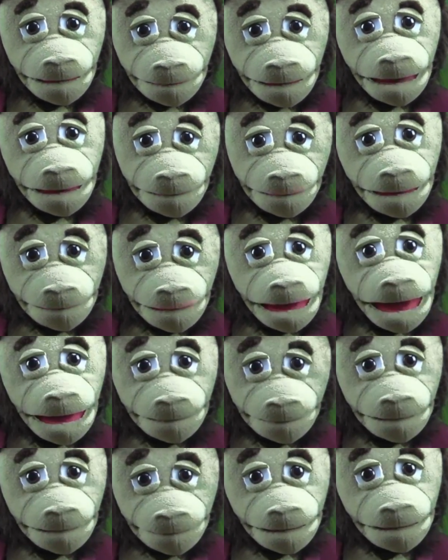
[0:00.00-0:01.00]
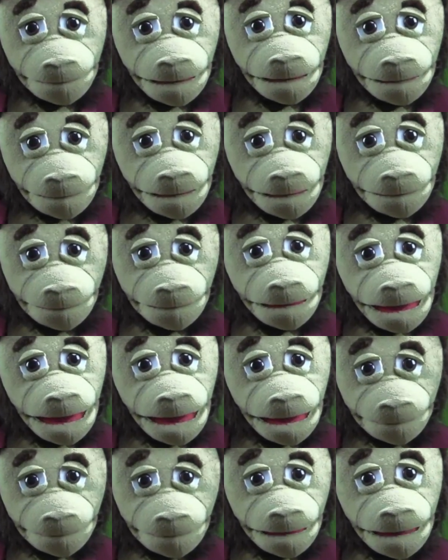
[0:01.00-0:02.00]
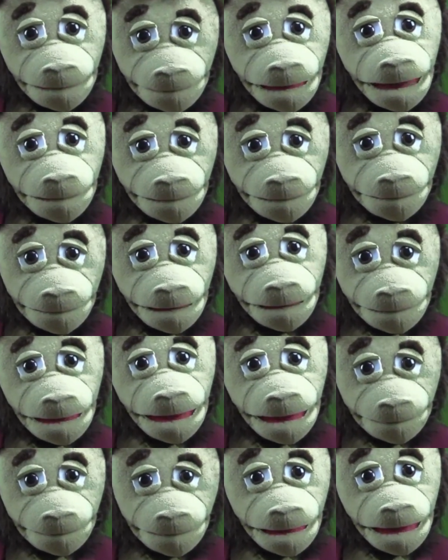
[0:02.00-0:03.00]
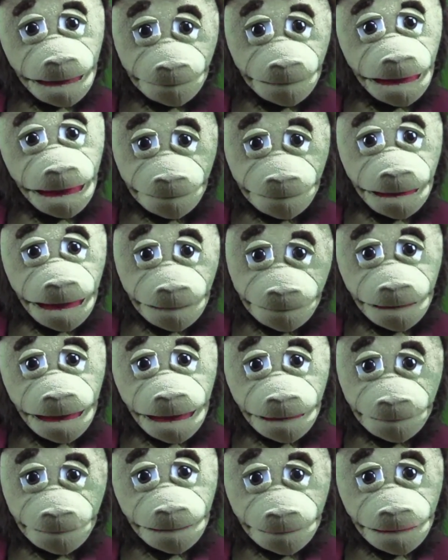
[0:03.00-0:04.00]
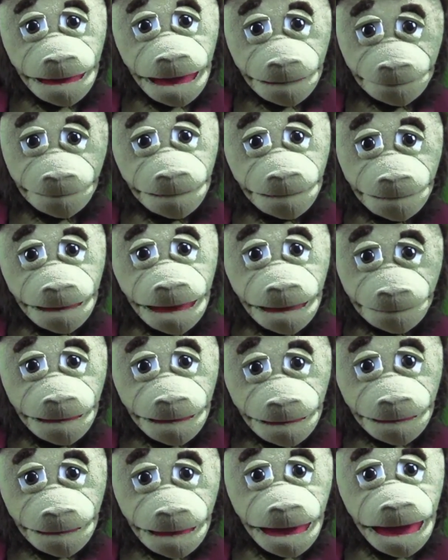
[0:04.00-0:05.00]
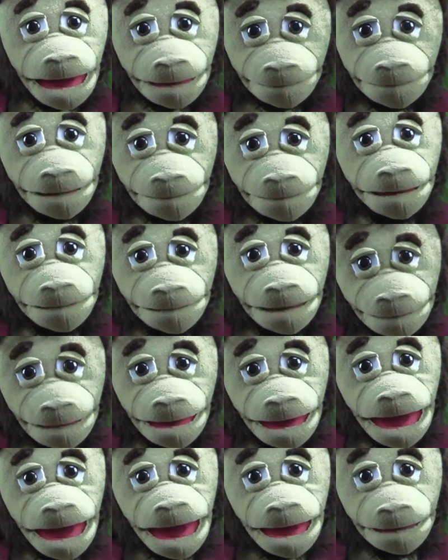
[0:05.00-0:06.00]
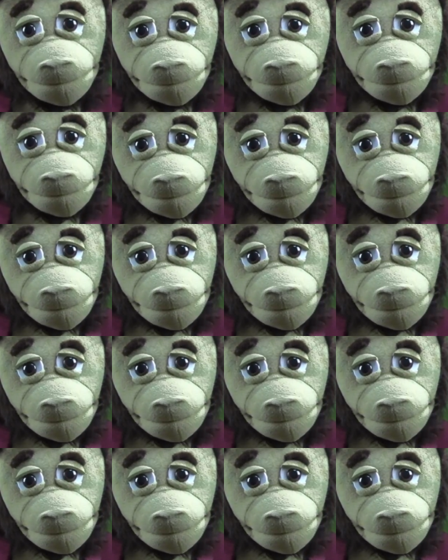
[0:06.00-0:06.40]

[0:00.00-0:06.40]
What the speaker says: taxpayers can amuse themselves with some of the more outlandish tax deductions people have claimed over the years.